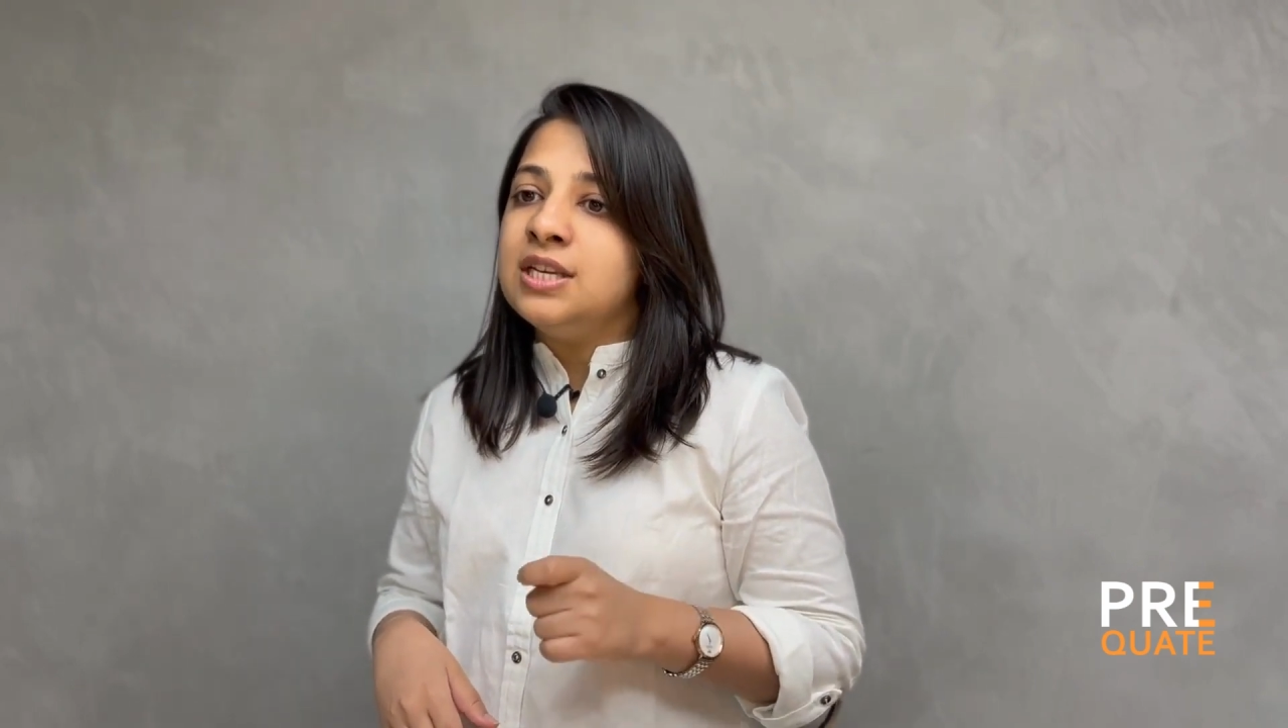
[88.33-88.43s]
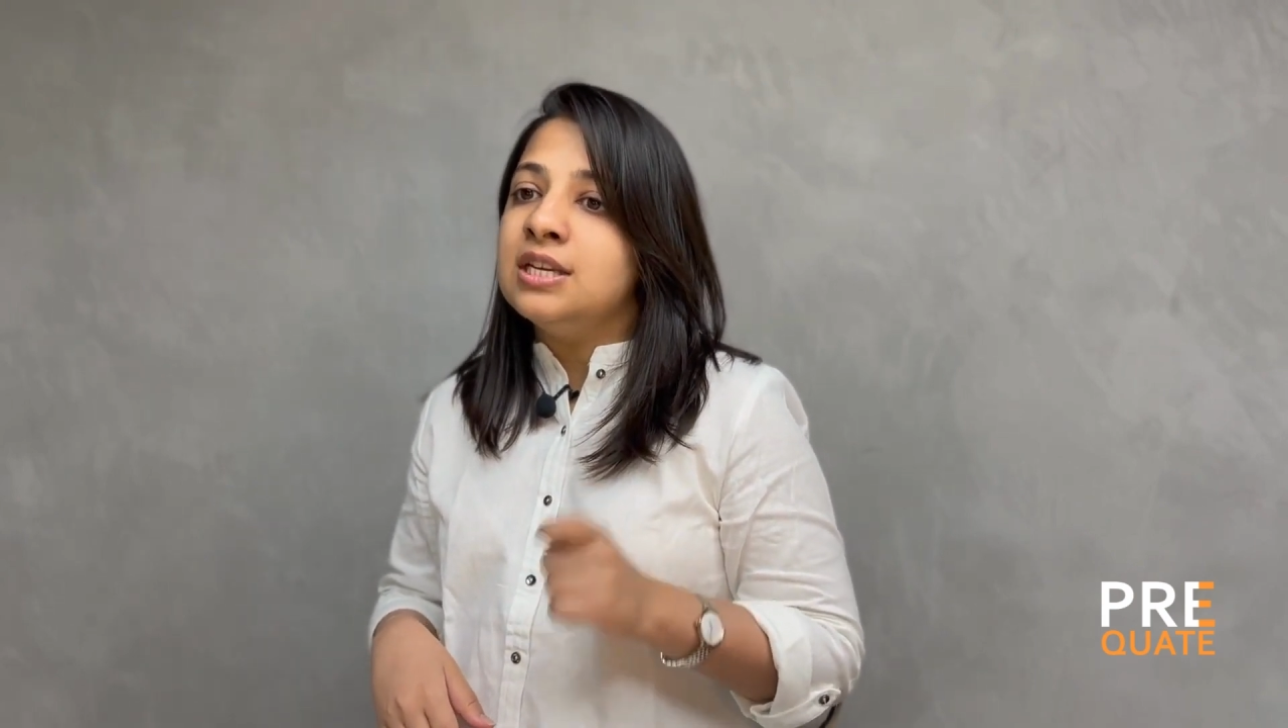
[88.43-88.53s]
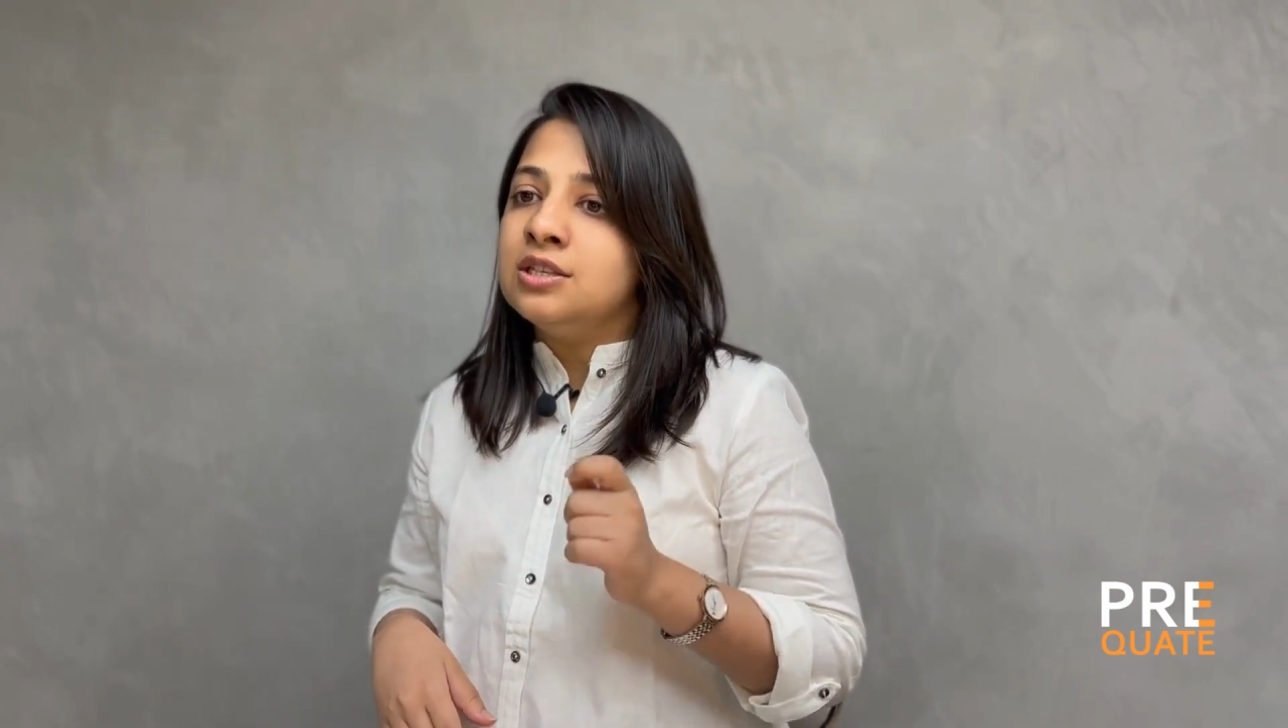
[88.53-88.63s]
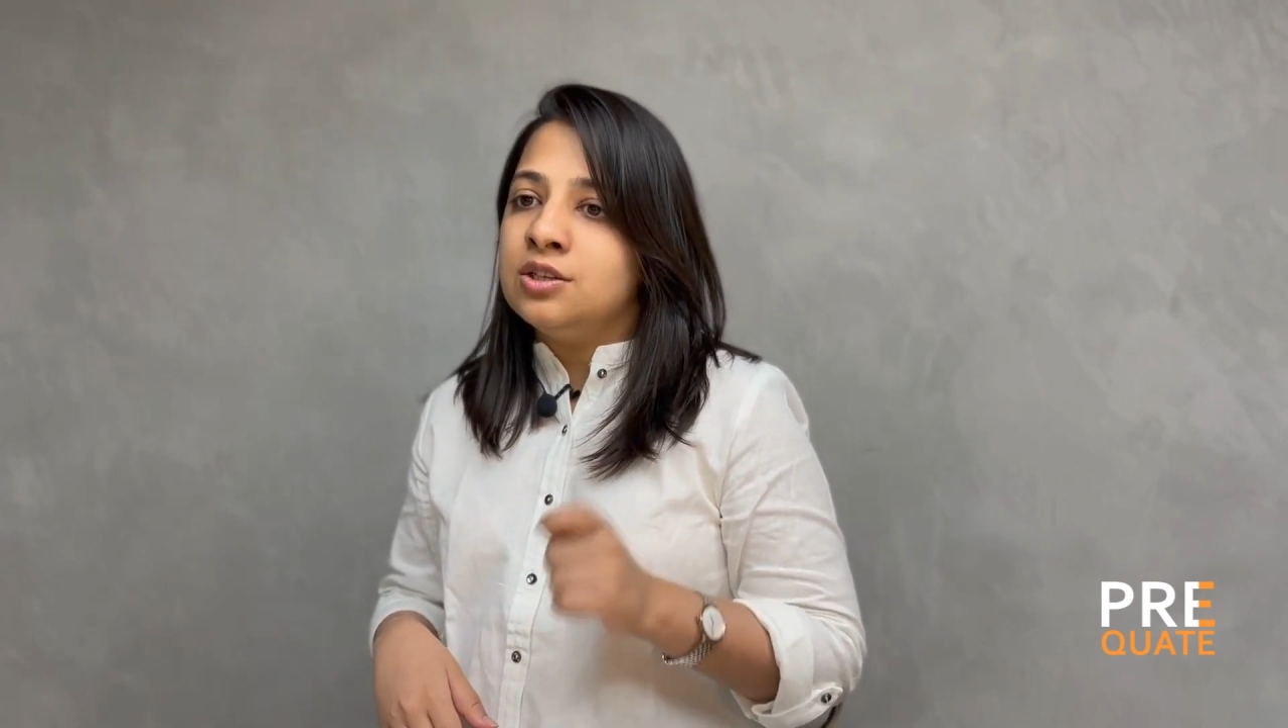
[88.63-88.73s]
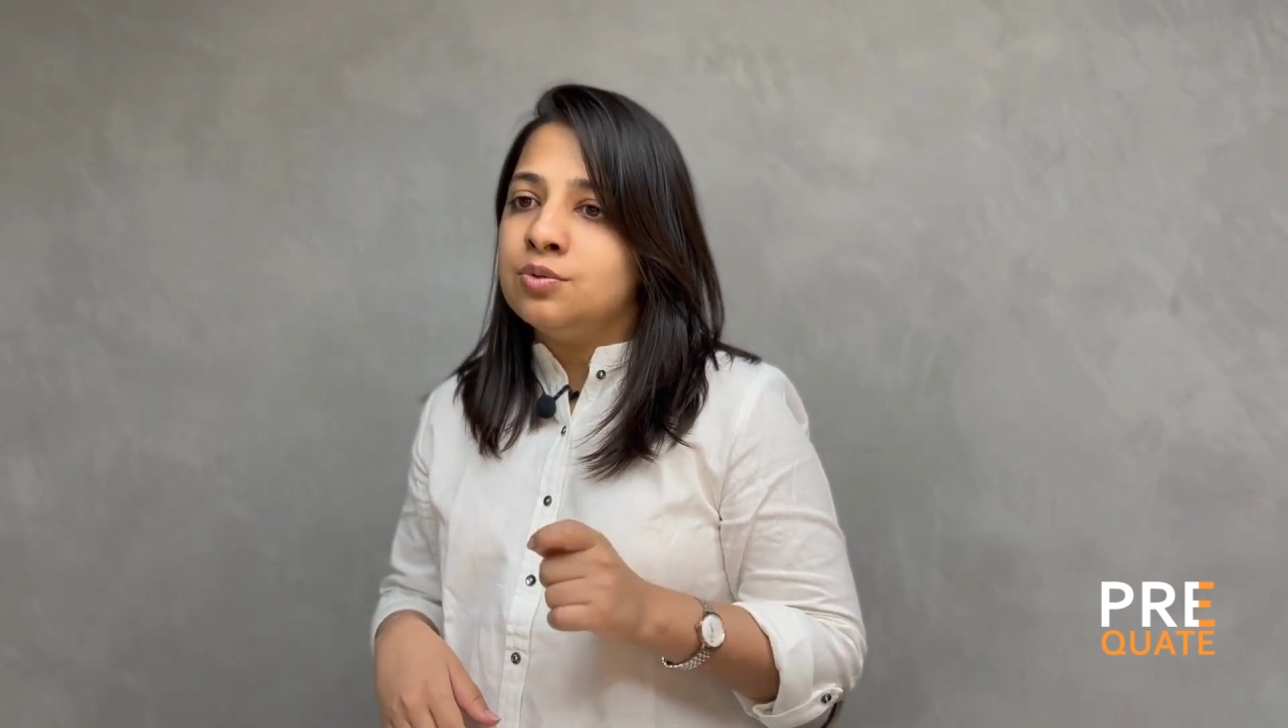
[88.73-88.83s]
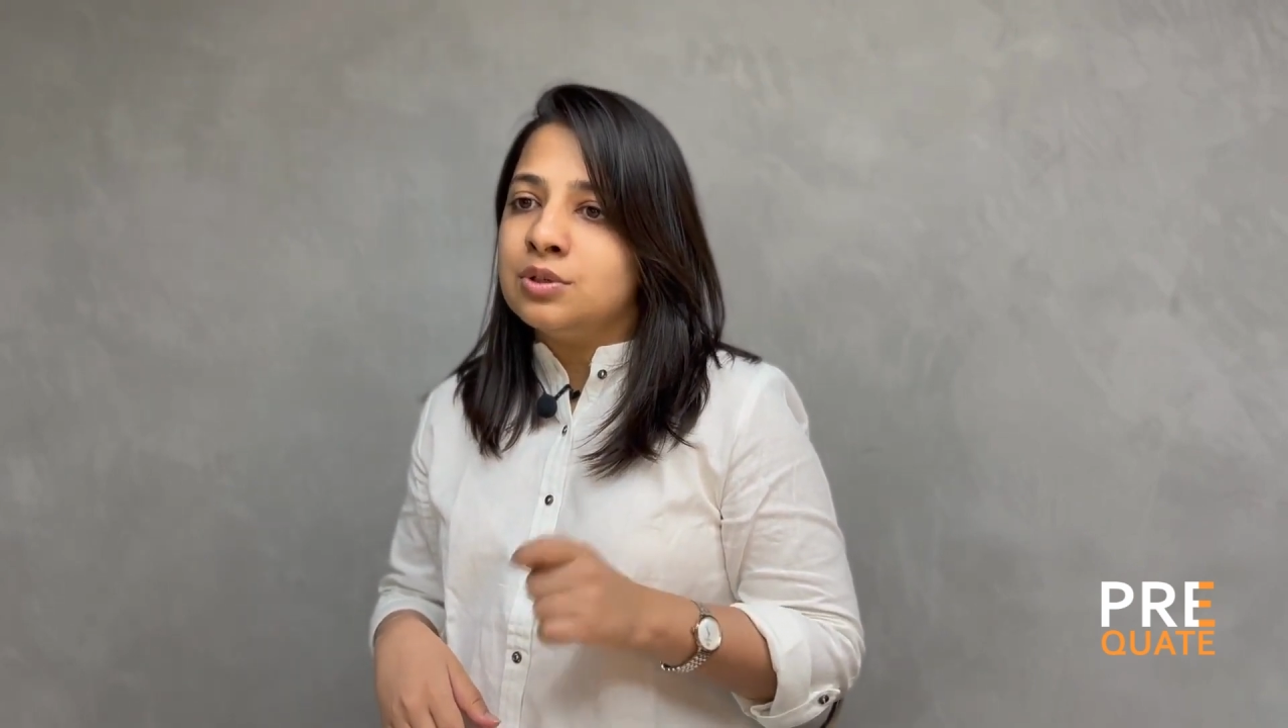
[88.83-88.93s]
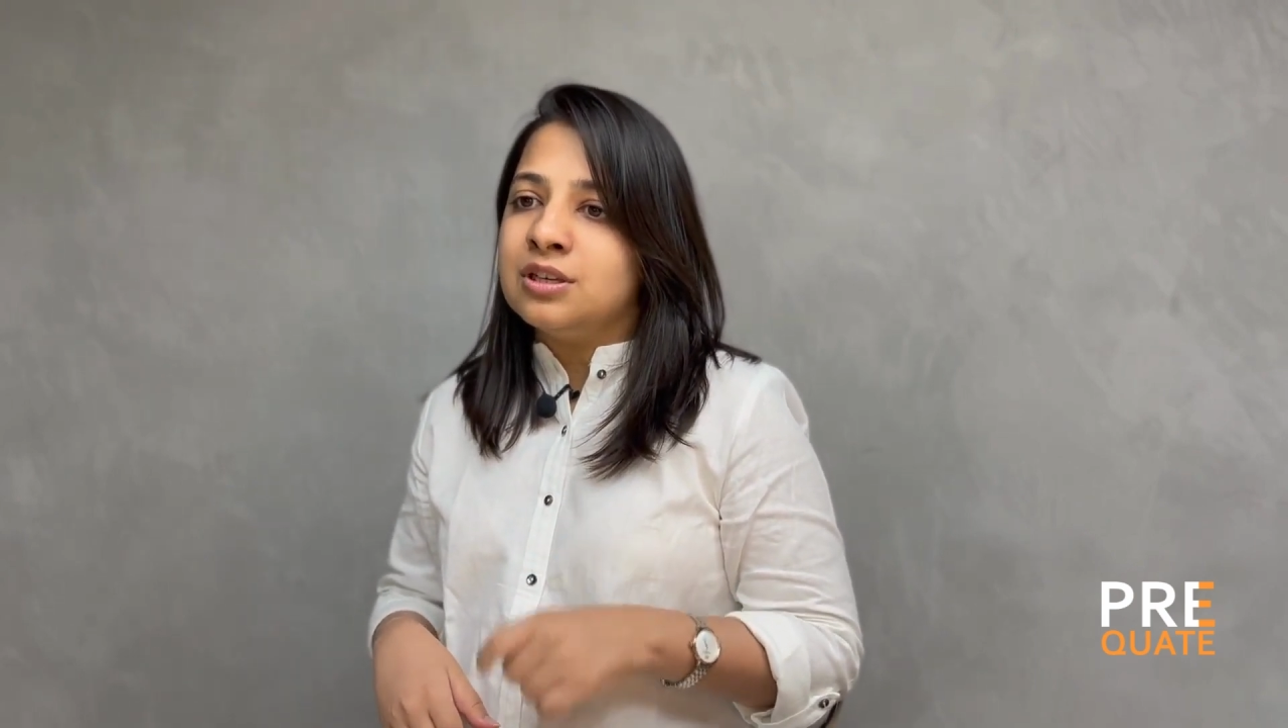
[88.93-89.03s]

is used